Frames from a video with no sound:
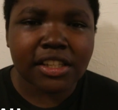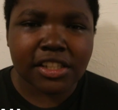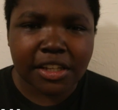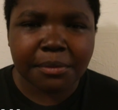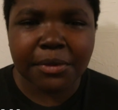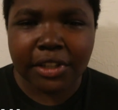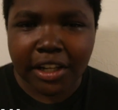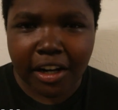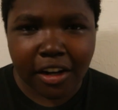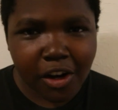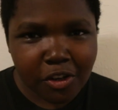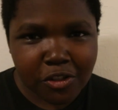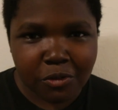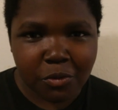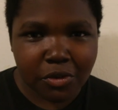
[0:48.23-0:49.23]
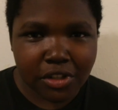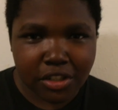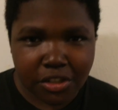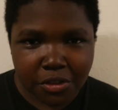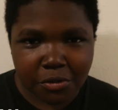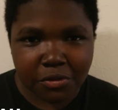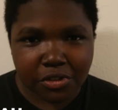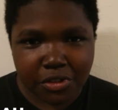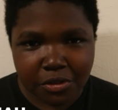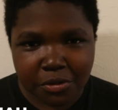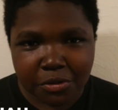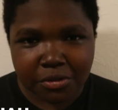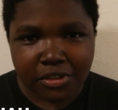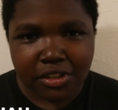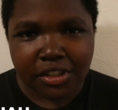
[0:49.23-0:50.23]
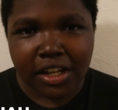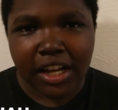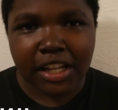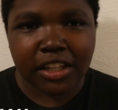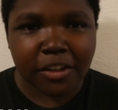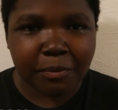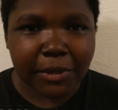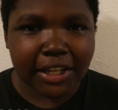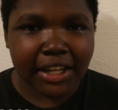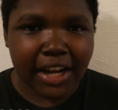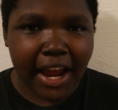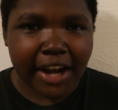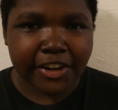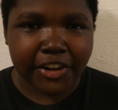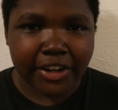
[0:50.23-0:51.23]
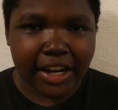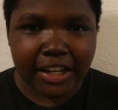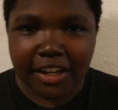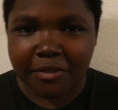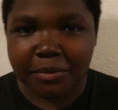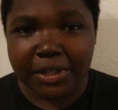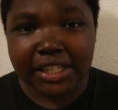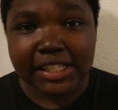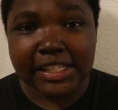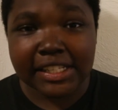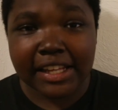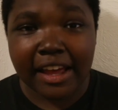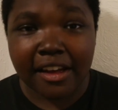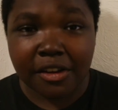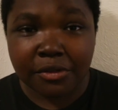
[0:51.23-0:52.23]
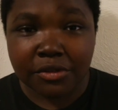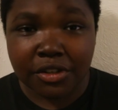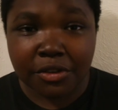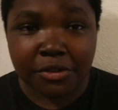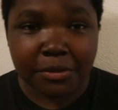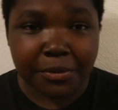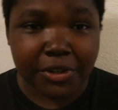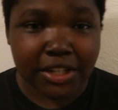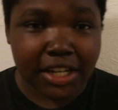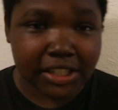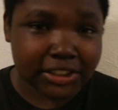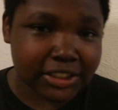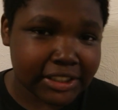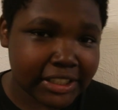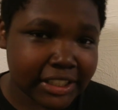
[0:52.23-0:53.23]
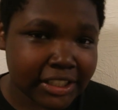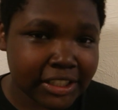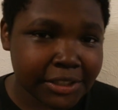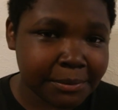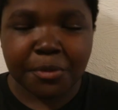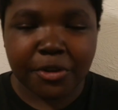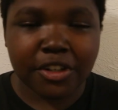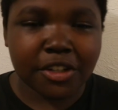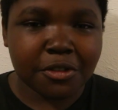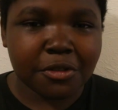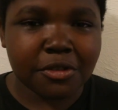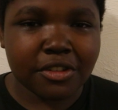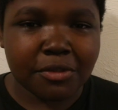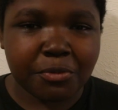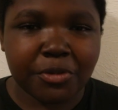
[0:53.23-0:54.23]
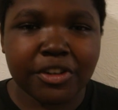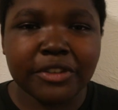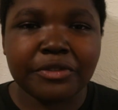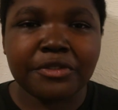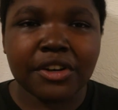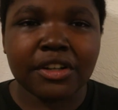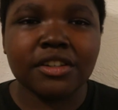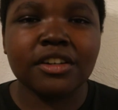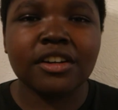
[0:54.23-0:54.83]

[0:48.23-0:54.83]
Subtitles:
is something that I also want to do too. I love being an actor, and I love being a sound on the production team. Pretty cool and pretty fun,